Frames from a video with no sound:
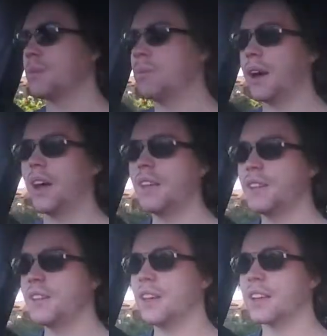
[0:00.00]
But other
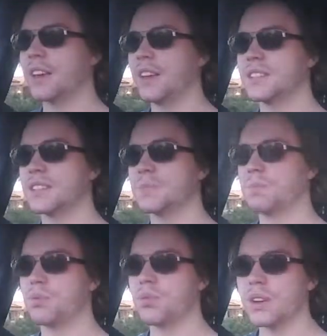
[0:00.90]
than that, guys, that's
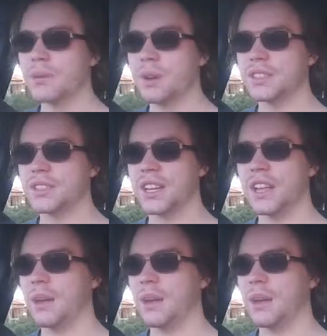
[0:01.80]
pretty much it.